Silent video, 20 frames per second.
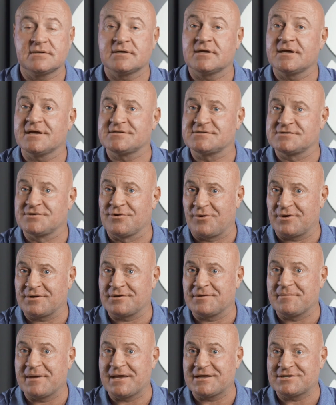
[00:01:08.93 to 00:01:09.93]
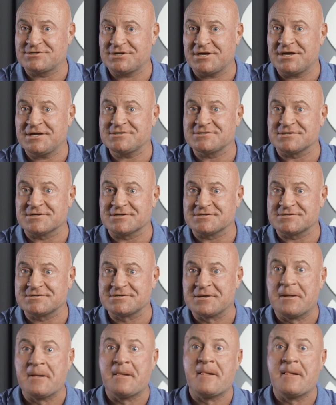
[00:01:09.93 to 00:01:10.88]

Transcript: it's going to make changes